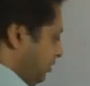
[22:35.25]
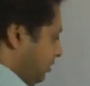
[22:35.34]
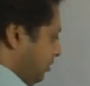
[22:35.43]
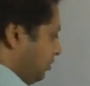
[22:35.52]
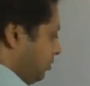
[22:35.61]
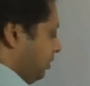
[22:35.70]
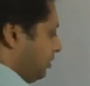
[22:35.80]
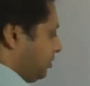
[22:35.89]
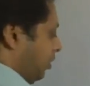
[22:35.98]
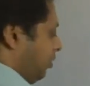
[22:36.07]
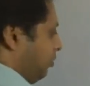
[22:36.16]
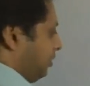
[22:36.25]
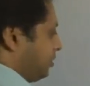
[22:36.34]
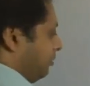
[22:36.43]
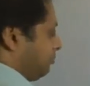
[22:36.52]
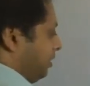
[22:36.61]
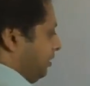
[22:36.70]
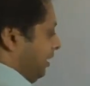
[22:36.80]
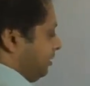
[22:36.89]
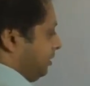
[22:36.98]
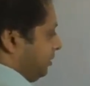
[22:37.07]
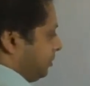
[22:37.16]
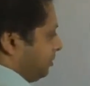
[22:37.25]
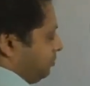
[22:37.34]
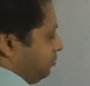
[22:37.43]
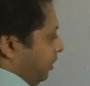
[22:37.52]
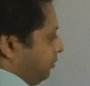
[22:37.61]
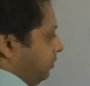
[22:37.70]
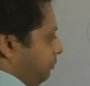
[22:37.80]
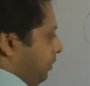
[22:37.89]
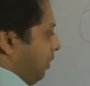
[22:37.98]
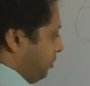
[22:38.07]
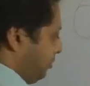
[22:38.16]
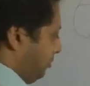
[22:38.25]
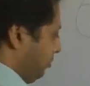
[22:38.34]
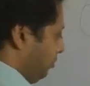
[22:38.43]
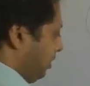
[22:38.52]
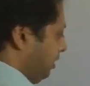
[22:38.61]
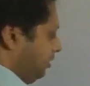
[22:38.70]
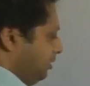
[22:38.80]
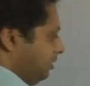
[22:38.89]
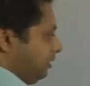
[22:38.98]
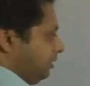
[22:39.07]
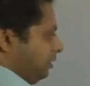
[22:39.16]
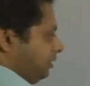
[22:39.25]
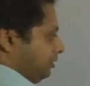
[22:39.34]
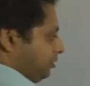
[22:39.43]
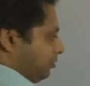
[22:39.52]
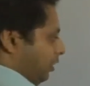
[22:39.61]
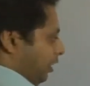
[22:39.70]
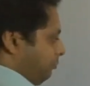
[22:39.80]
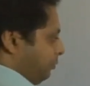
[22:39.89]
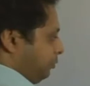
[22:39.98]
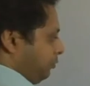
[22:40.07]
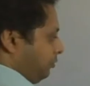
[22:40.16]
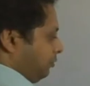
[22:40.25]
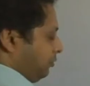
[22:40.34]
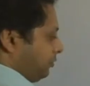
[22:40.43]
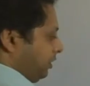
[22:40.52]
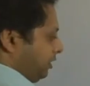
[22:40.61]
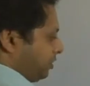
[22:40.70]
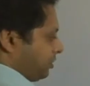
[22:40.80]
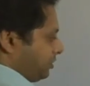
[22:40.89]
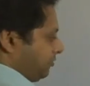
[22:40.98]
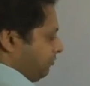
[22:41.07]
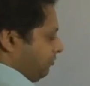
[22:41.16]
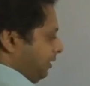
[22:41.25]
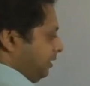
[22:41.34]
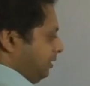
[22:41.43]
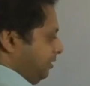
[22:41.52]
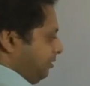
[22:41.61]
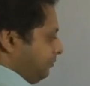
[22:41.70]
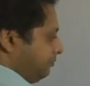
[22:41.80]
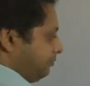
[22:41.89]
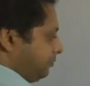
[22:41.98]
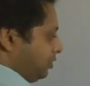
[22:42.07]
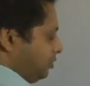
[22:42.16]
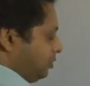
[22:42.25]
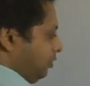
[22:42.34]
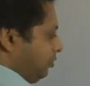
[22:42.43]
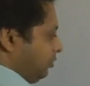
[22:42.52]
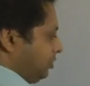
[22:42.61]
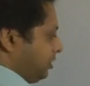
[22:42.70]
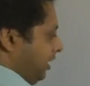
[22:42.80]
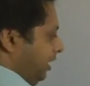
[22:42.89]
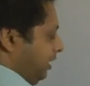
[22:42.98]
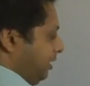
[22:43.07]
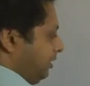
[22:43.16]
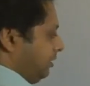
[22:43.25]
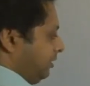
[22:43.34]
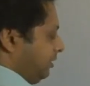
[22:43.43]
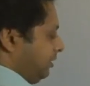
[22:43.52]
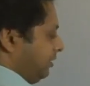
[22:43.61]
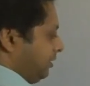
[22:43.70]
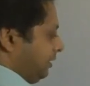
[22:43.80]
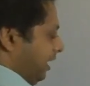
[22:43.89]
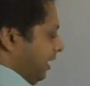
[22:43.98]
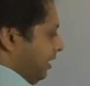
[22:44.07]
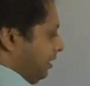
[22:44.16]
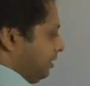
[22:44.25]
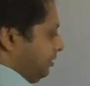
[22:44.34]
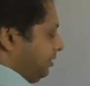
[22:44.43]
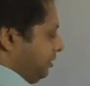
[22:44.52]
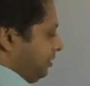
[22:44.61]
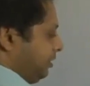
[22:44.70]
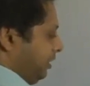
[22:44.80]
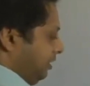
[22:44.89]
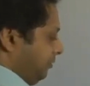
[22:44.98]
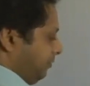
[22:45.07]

so it is always something like this, what we plot, okay? So up to this field, so you could say that this is a